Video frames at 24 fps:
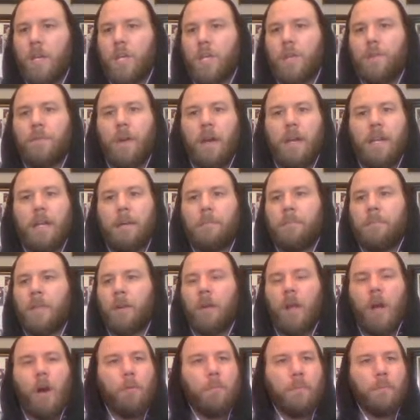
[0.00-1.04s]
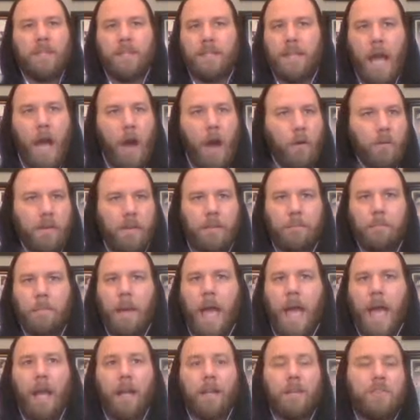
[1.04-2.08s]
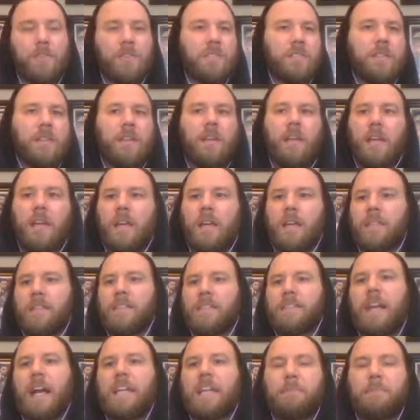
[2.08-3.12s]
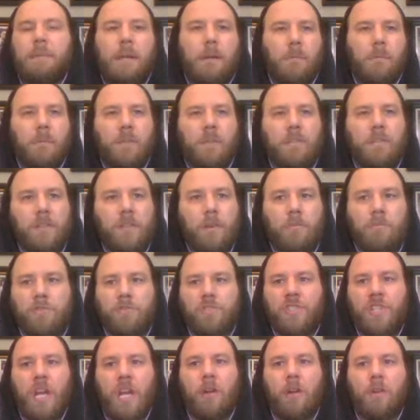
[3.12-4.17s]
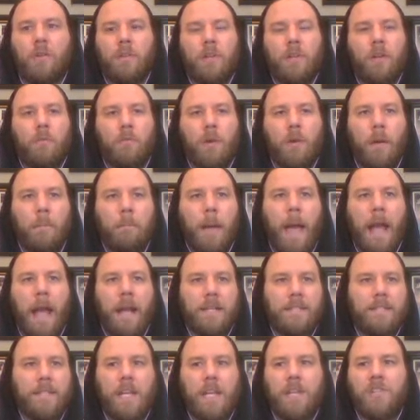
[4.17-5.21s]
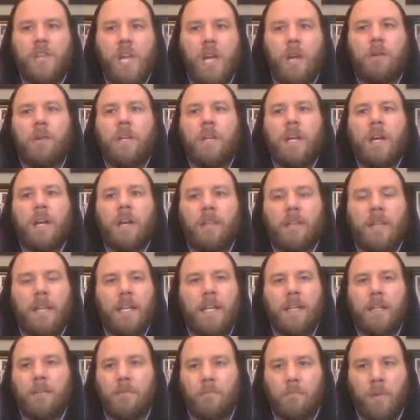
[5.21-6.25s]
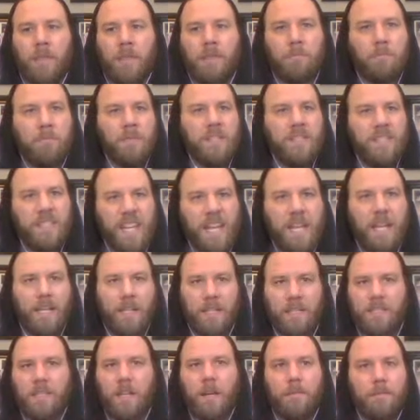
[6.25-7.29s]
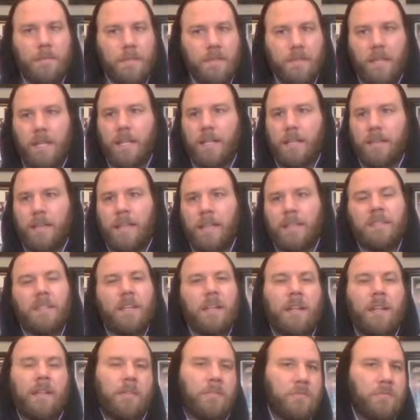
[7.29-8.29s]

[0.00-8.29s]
You've got him there helping the talent in the back. Just these guys being able to, share, a backstage area and like with Sting and stuff is like, that's good.